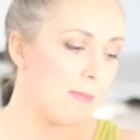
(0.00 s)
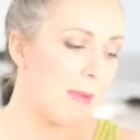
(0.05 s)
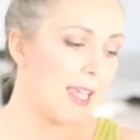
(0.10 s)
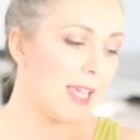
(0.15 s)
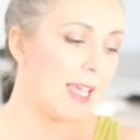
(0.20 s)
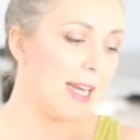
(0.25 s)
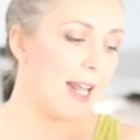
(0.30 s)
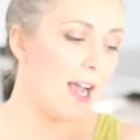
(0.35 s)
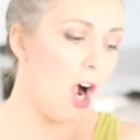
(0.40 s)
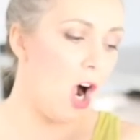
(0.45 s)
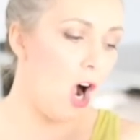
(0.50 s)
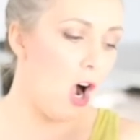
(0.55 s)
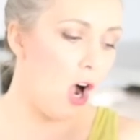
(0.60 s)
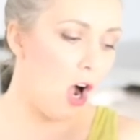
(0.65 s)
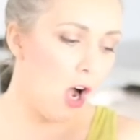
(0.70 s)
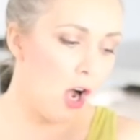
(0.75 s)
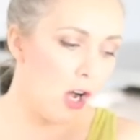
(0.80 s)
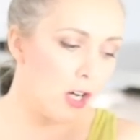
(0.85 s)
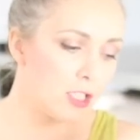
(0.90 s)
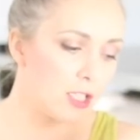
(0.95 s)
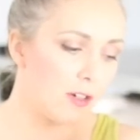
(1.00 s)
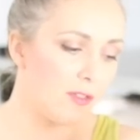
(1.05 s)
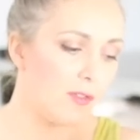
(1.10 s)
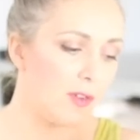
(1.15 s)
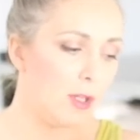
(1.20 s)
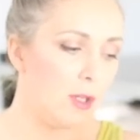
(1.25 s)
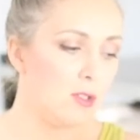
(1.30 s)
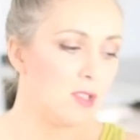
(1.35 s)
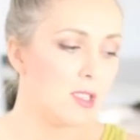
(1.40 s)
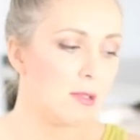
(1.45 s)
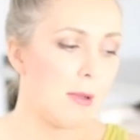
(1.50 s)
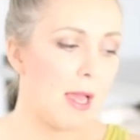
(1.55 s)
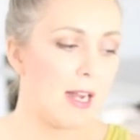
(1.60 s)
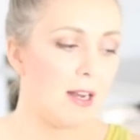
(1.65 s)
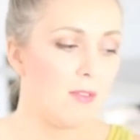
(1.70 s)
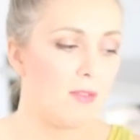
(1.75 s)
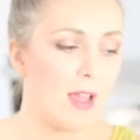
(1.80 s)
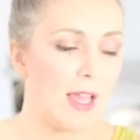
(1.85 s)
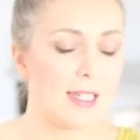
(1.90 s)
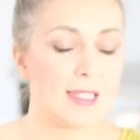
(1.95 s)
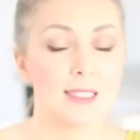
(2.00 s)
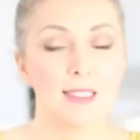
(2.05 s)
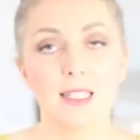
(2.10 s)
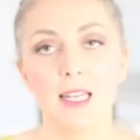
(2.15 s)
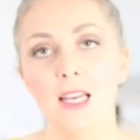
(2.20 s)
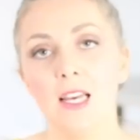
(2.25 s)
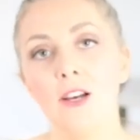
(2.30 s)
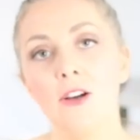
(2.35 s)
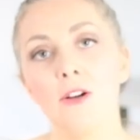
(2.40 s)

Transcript: making it harder for you to manifest?